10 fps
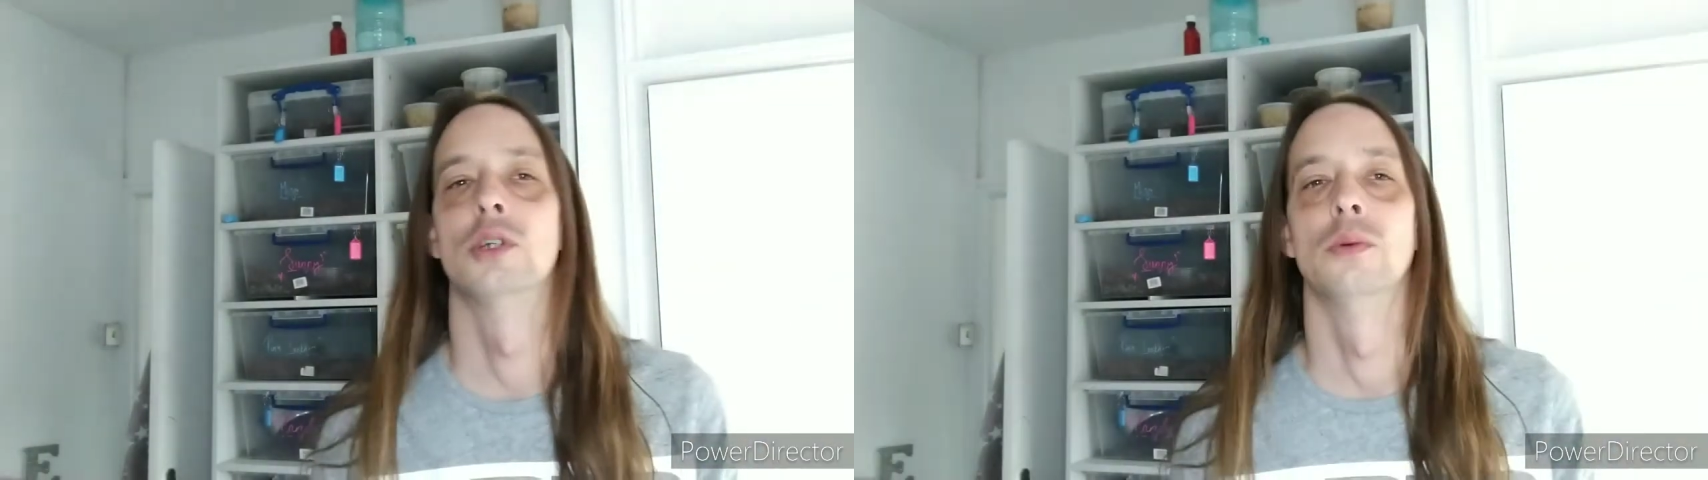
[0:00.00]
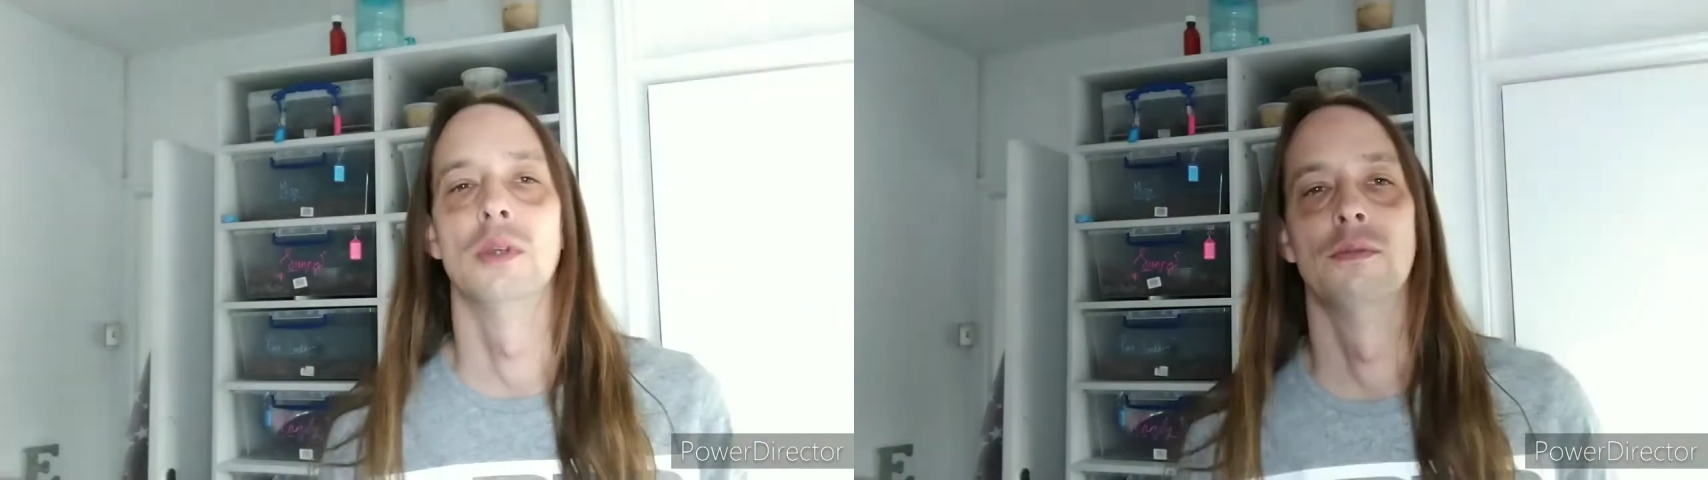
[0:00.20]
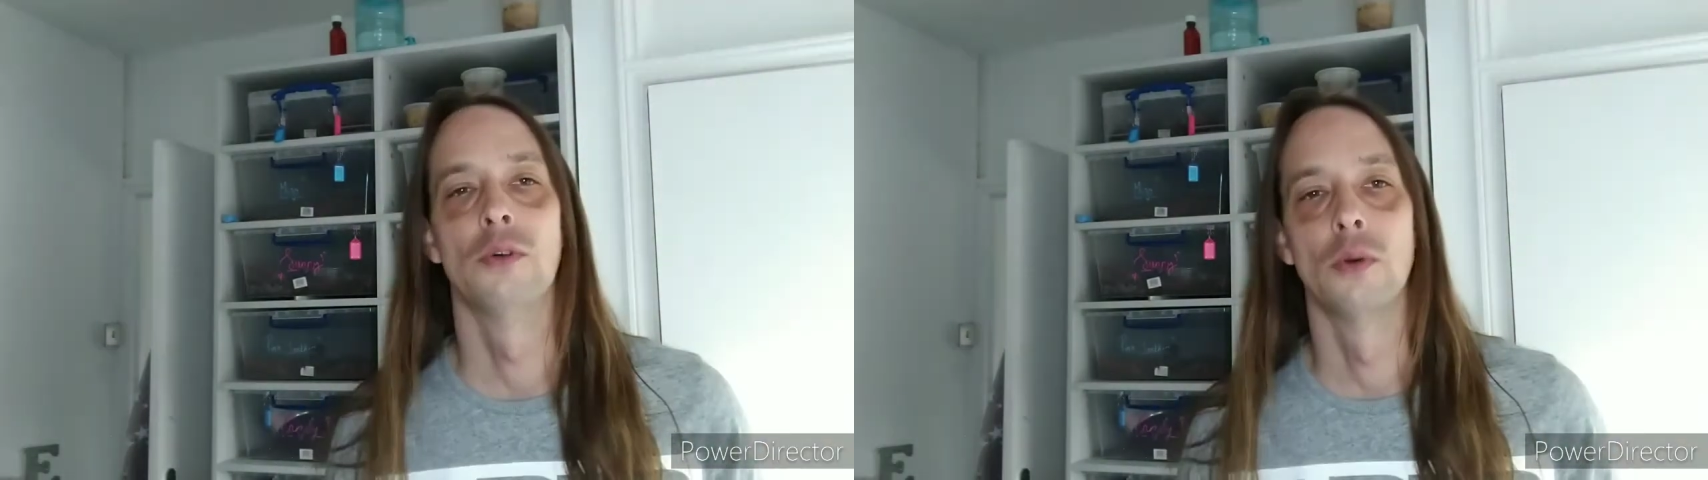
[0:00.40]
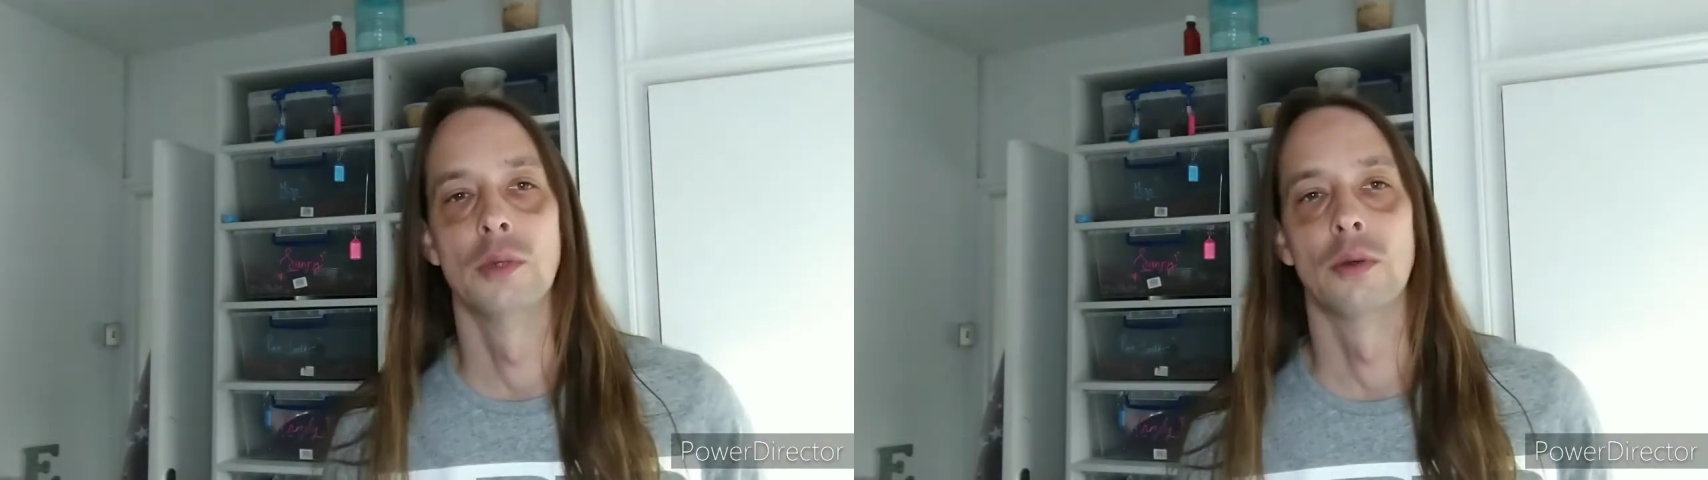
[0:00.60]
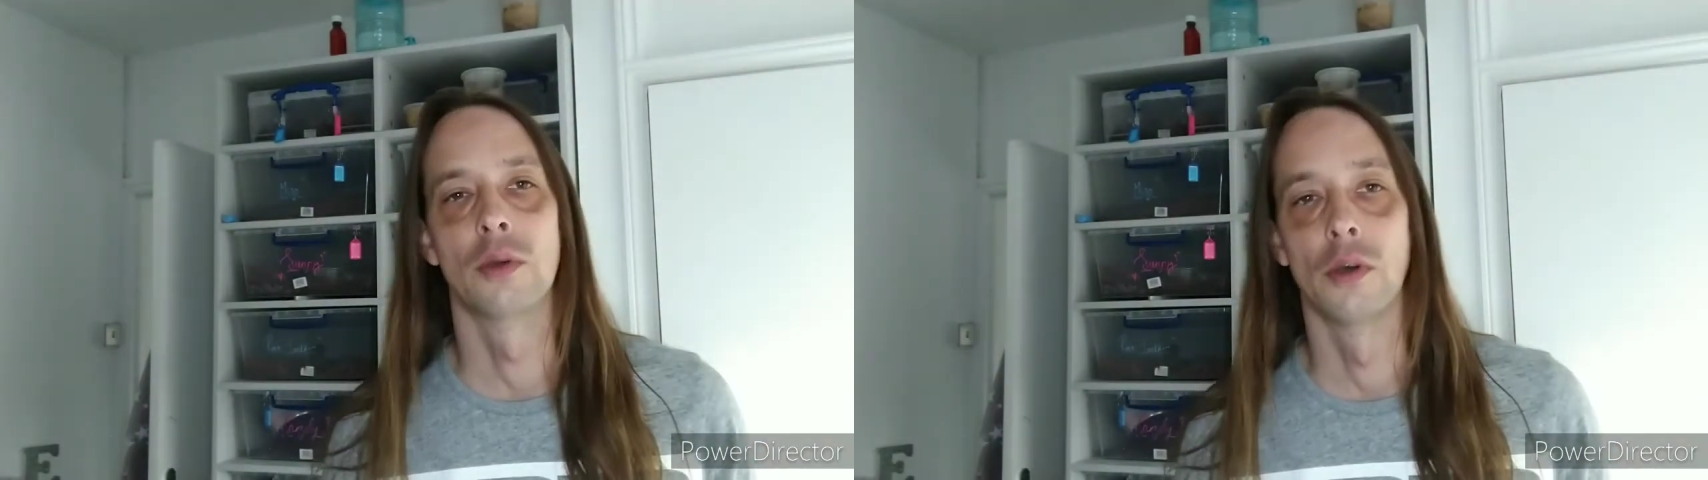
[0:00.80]
to
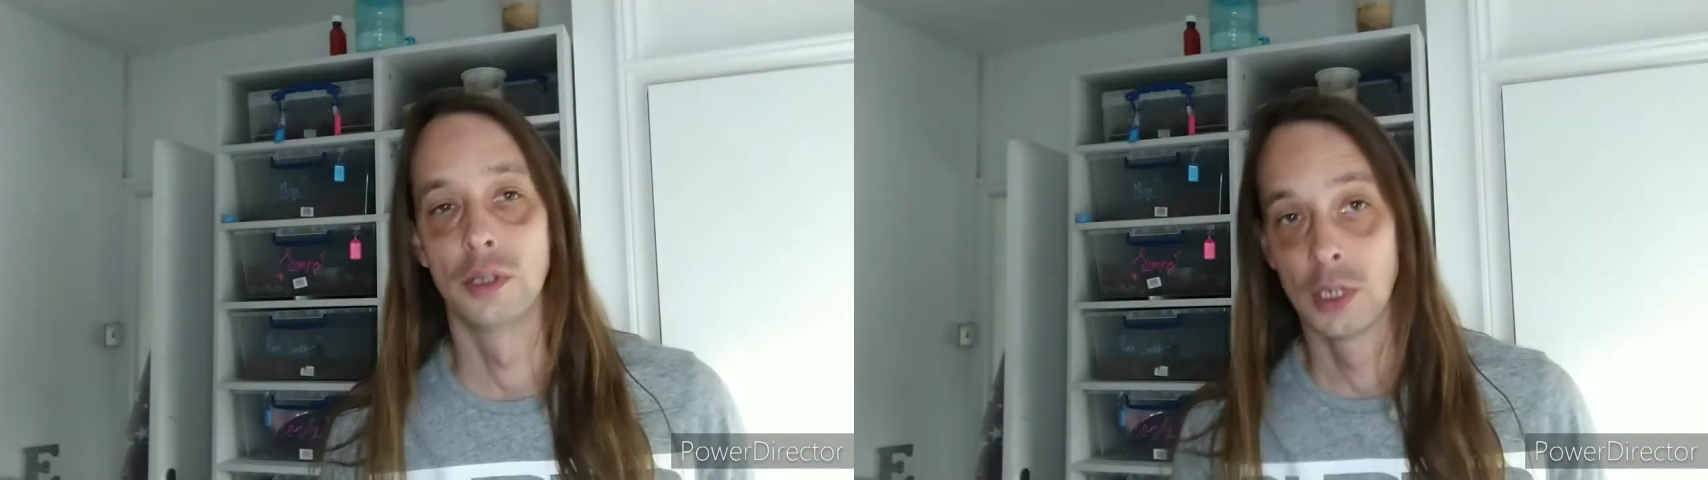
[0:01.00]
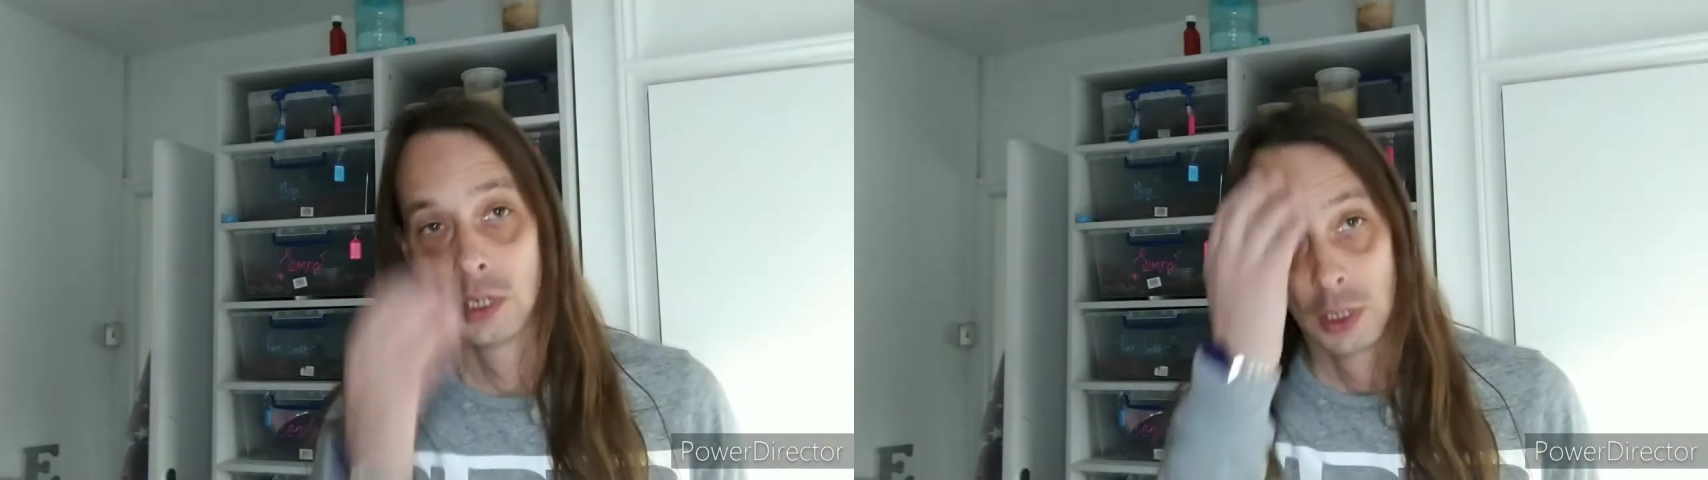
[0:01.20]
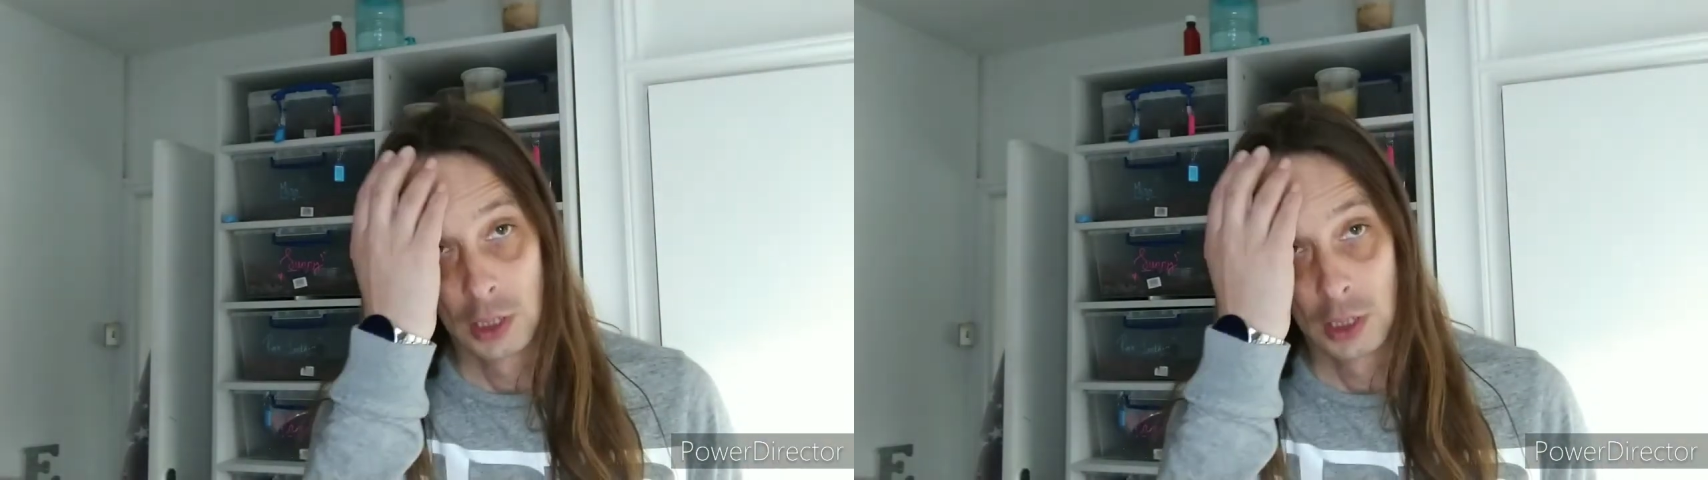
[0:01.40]
inform you guys